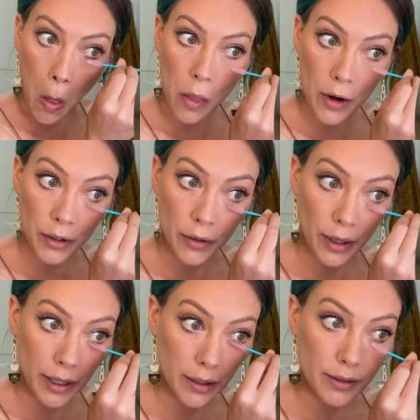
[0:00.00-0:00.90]
they're
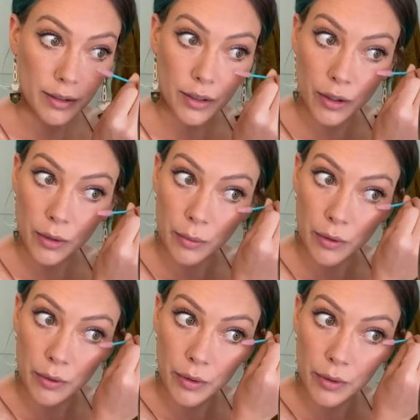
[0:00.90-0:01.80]
great to comb
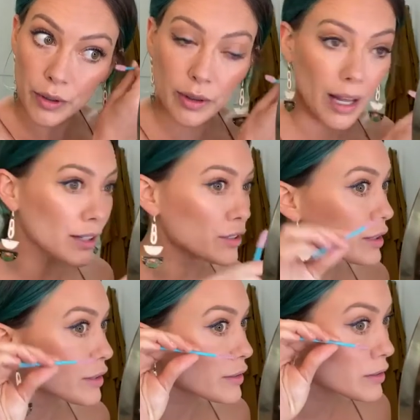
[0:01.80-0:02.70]
through your
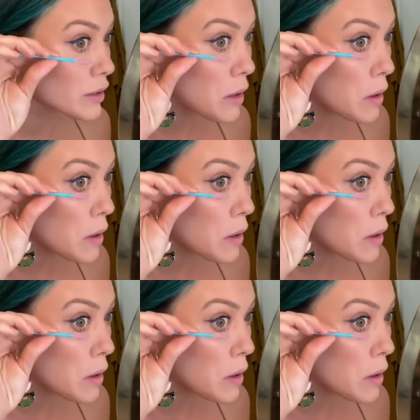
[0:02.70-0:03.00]
lashes.